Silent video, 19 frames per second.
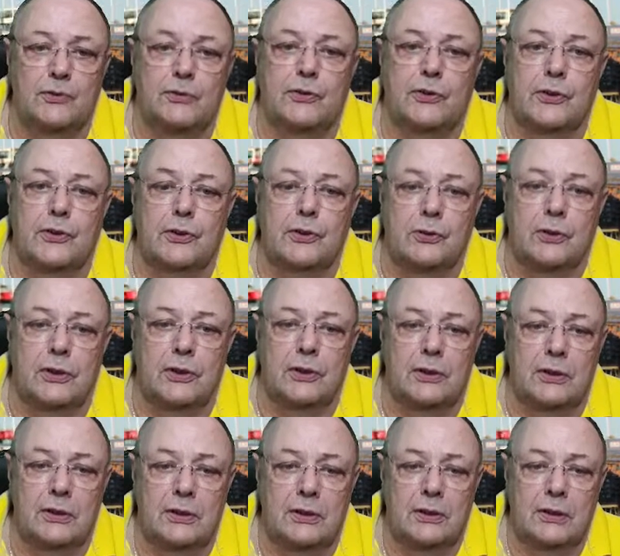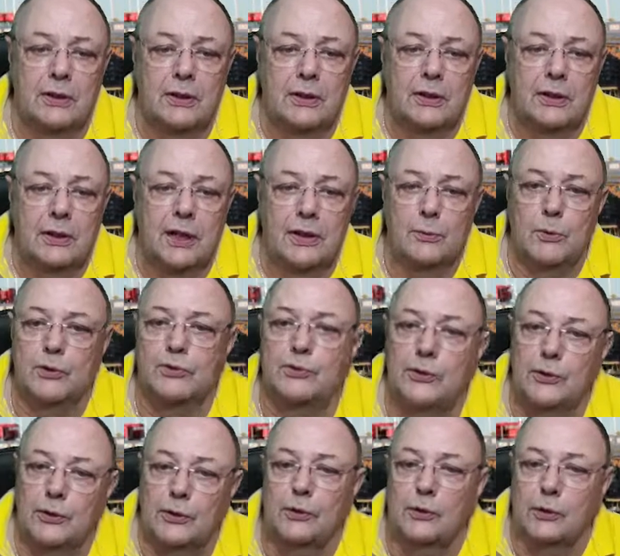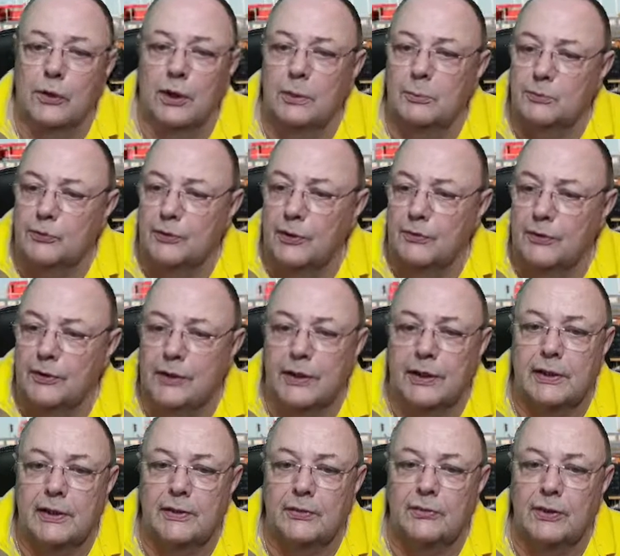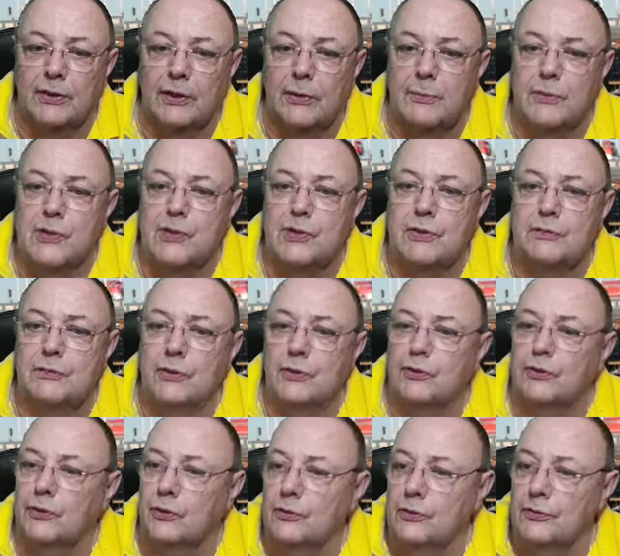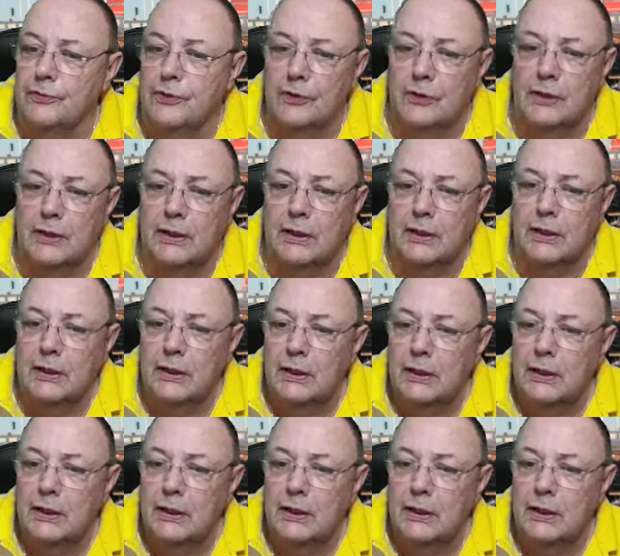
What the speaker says: it's going to look. Otherwise, it's going to look absolutely ridiculous. So let me just convert it on the fly.